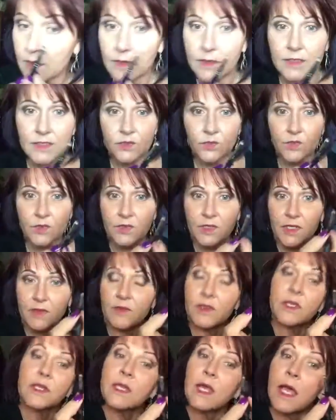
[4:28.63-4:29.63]
This will give
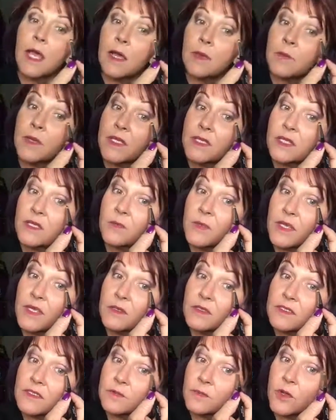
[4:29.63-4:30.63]
it a little
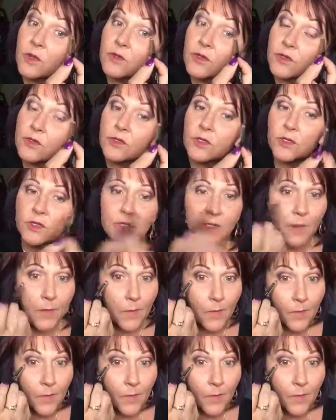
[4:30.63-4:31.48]
bit smokier look.